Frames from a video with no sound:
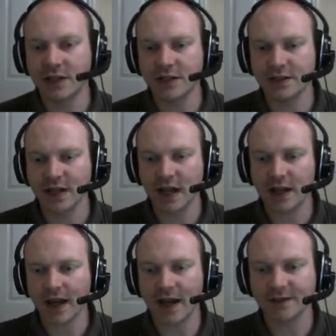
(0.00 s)
didn't
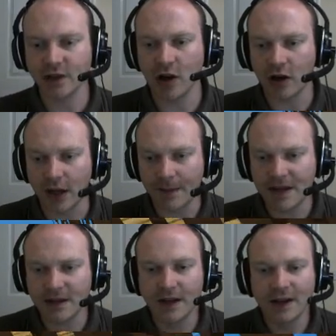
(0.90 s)
take as long. I
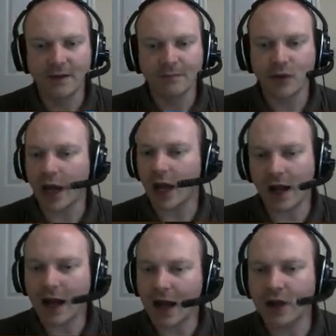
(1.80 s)
mean,
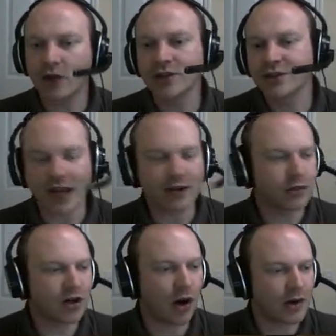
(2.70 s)
I
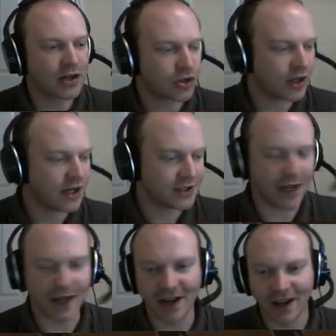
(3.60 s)
understand we're growing trees
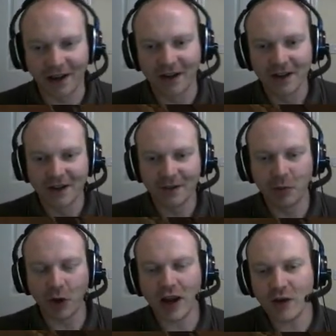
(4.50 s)
here,
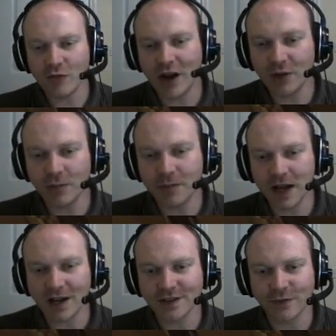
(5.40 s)
but it really would be
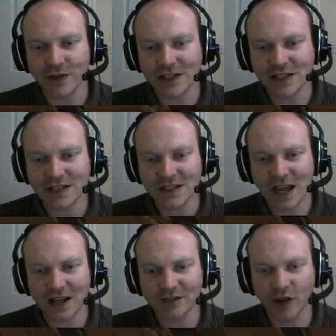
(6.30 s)
nice if it didn't
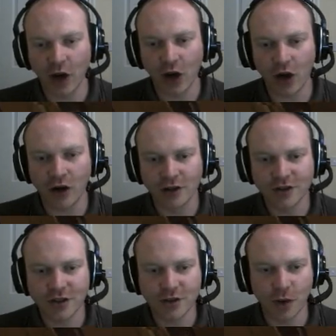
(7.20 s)
take so long
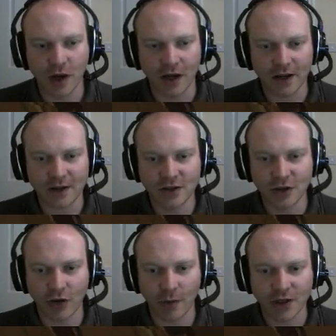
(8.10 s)
to twerk to
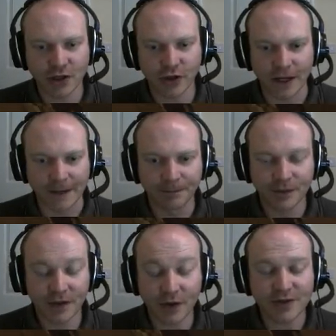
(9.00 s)
grow a tree.
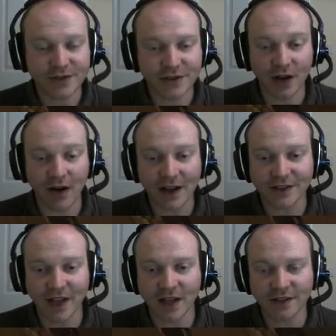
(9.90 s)
There are
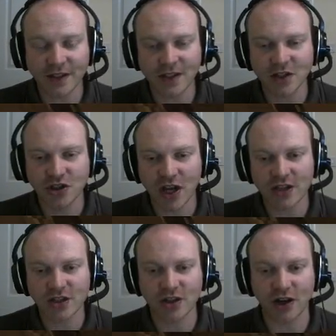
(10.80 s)
settings that you can
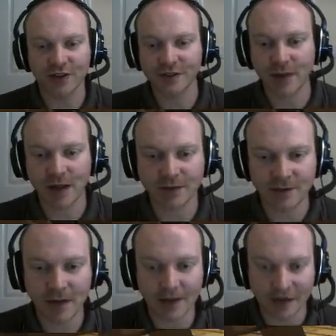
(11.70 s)
change, of course, to be able
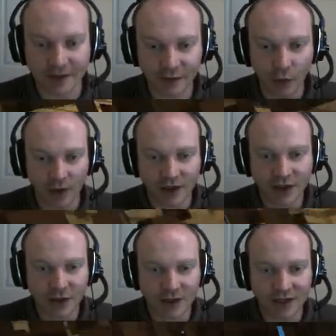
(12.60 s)
to make this. If you wanted
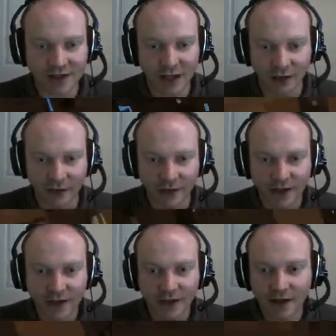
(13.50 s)
to do it yourself,
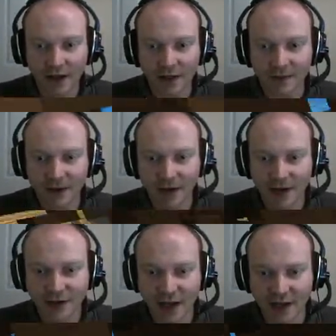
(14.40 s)
there
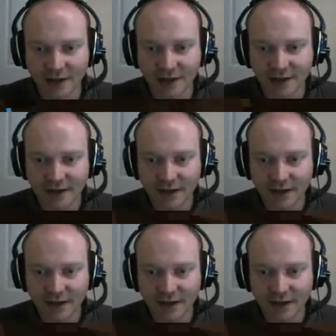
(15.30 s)
are settings